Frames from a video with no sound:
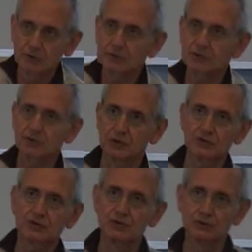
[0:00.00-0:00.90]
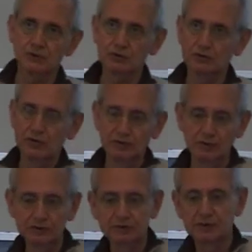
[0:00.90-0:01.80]
resource used to
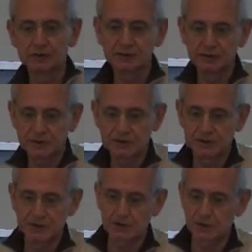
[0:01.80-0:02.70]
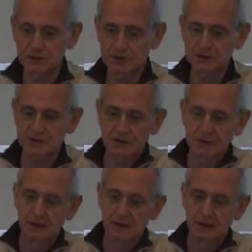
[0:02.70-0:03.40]
deliver these services,